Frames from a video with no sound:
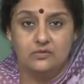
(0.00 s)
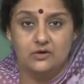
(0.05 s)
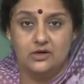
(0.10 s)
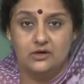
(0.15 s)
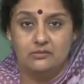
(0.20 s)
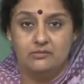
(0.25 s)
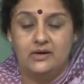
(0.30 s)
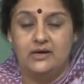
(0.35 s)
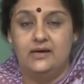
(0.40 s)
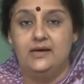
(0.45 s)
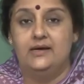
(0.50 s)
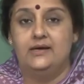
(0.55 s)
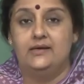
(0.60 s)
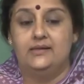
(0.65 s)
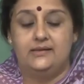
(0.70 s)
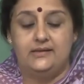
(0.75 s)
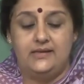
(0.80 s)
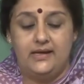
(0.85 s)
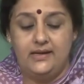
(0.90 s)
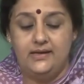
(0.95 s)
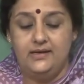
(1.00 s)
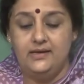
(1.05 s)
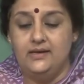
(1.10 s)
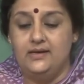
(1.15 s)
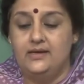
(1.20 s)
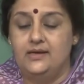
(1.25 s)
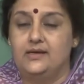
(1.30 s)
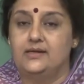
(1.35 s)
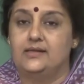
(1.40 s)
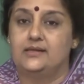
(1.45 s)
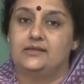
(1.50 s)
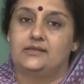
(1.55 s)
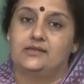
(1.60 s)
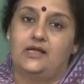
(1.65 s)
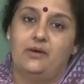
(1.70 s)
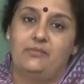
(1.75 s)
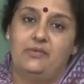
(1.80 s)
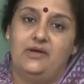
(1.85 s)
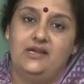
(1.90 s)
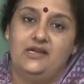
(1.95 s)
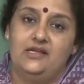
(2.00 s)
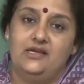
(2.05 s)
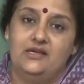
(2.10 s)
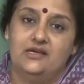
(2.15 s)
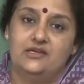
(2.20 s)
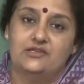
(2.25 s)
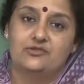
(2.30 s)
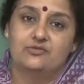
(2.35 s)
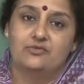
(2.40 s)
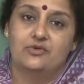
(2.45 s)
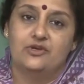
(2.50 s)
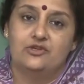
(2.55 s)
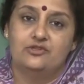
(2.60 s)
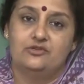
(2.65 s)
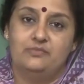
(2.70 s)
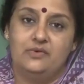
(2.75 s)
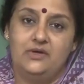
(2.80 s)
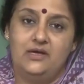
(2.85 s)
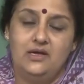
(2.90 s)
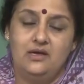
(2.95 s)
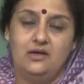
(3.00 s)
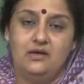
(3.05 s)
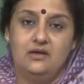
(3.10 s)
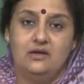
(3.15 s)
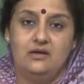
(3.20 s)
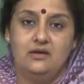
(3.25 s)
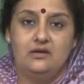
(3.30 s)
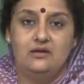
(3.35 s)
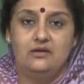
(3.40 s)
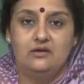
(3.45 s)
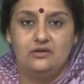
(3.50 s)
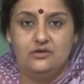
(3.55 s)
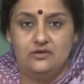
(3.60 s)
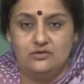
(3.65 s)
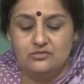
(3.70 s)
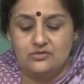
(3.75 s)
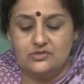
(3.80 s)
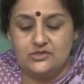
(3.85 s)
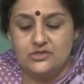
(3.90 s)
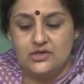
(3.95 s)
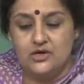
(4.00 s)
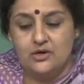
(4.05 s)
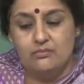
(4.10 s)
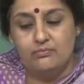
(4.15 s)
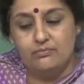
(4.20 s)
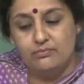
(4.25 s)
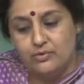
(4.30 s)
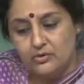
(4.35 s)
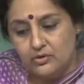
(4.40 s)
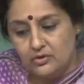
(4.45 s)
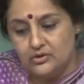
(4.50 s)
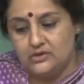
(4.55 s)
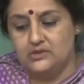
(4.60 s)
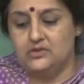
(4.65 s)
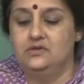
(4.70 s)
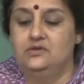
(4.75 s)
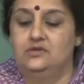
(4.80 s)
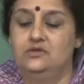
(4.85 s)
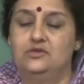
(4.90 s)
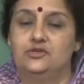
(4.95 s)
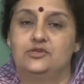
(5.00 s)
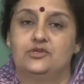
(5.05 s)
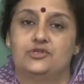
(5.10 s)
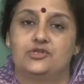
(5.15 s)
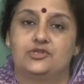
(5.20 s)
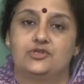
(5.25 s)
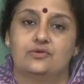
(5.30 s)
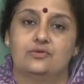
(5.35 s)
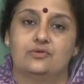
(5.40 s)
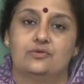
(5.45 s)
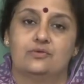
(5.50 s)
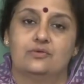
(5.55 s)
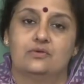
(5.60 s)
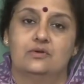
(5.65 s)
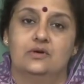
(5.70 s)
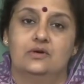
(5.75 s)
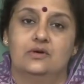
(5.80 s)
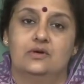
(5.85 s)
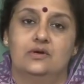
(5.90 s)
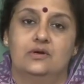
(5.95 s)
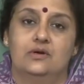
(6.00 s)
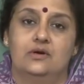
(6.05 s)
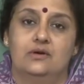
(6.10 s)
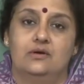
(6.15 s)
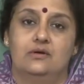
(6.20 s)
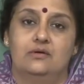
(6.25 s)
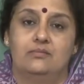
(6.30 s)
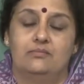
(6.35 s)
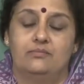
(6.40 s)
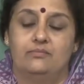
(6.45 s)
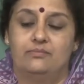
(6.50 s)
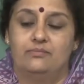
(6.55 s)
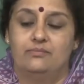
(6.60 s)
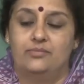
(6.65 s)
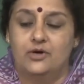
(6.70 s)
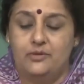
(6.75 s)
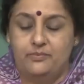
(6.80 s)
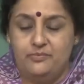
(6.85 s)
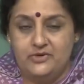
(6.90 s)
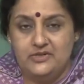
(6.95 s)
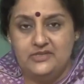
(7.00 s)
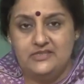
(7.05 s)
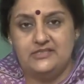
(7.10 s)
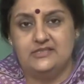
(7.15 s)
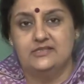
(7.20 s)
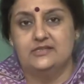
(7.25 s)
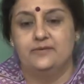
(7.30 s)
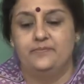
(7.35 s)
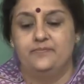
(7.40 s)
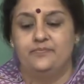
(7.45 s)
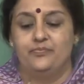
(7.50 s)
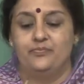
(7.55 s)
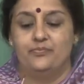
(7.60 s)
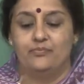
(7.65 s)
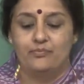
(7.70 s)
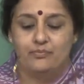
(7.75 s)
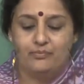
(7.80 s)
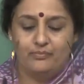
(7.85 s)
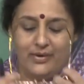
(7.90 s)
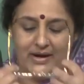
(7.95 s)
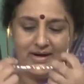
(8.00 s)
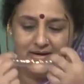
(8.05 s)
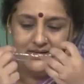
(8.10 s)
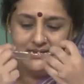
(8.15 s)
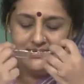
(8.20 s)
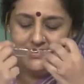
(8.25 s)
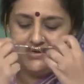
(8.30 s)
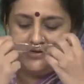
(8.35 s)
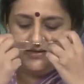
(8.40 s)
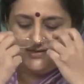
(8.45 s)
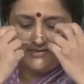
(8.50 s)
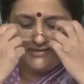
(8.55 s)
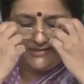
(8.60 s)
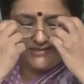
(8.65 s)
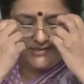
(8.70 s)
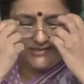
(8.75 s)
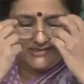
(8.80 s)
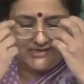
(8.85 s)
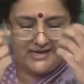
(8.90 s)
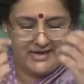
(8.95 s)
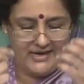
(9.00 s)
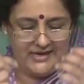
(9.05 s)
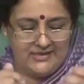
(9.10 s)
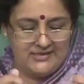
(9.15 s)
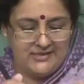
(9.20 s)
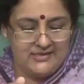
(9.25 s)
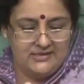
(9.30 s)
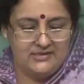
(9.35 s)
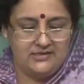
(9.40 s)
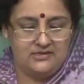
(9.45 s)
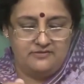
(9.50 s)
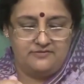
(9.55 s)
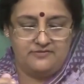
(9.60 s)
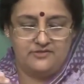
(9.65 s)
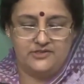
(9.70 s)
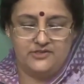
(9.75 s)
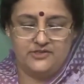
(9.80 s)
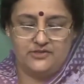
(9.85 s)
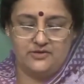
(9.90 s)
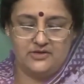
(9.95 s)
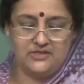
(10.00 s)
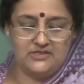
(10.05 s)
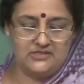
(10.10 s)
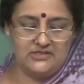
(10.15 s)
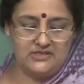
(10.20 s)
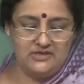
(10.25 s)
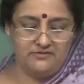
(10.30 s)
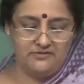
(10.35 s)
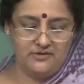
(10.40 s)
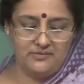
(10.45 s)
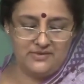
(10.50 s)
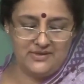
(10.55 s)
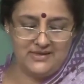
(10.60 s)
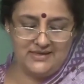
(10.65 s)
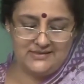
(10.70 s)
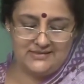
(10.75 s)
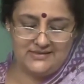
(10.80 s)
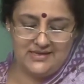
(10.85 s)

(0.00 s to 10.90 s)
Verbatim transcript: verb, then tame ni is going to be used. Both show purpose, but there is a slight difference. You can see from the